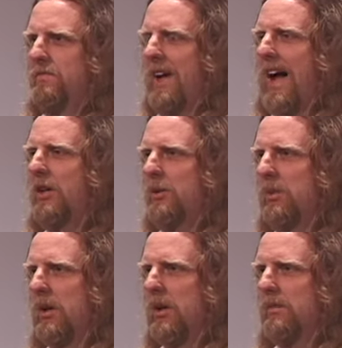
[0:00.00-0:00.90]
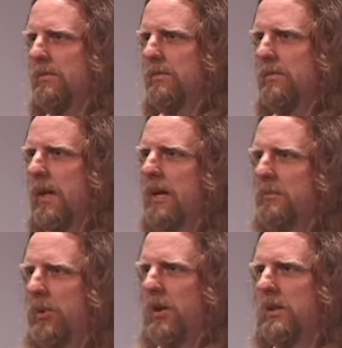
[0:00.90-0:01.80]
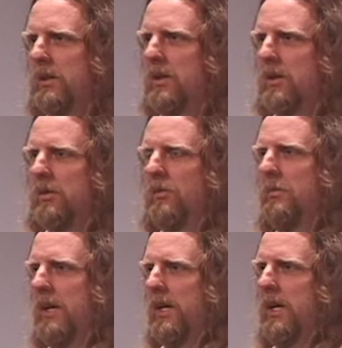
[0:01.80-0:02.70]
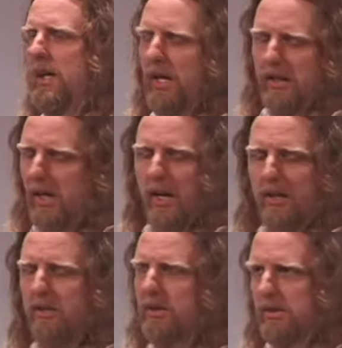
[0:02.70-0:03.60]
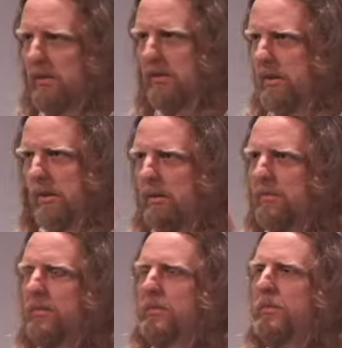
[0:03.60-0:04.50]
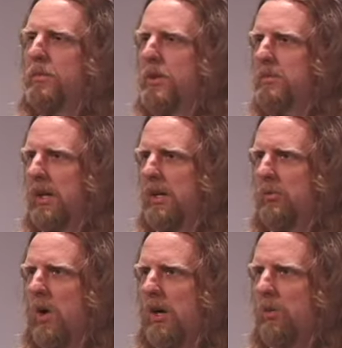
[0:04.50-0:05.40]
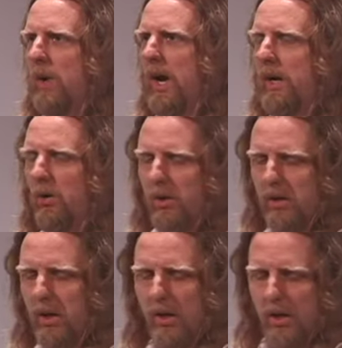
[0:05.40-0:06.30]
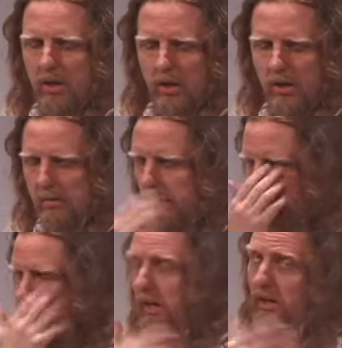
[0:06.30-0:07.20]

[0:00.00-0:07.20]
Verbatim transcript: valuable input, you know, for me. And, and, and I could just you know push a button and walk away. Or um, and, and,